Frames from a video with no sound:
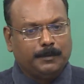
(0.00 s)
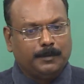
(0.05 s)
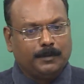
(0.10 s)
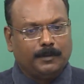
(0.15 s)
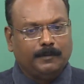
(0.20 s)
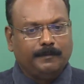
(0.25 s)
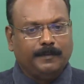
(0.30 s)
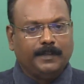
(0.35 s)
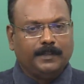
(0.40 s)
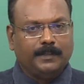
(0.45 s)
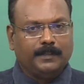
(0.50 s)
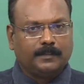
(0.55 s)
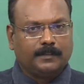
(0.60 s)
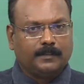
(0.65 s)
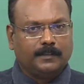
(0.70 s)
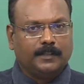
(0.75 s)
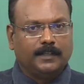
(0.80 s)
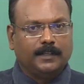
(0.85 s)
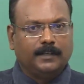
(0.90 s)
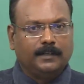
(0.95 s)
solving is
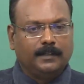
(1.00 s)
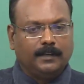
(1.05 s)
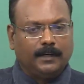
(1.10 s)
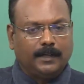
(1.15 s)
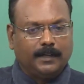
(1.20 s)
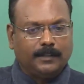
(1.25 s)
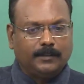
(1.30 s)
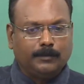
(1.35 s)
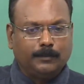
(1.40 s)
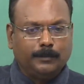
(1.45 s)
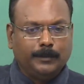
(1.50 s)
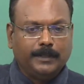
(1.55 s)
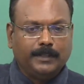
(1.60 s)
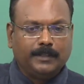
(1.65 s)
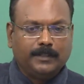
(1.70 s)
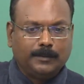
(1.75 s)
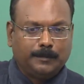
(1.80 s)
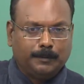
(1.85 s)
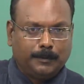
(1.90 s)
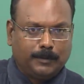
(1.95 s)
done as
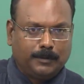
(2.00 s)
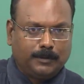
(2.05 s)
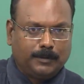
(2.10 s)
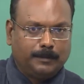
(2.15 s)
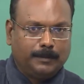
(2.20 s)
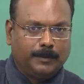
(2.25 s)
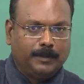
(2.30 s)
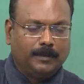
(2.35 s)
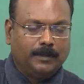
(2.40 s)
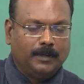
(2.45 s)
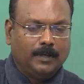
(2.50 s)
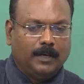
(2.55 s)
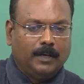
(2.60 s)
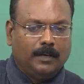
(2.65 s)
quick as possible.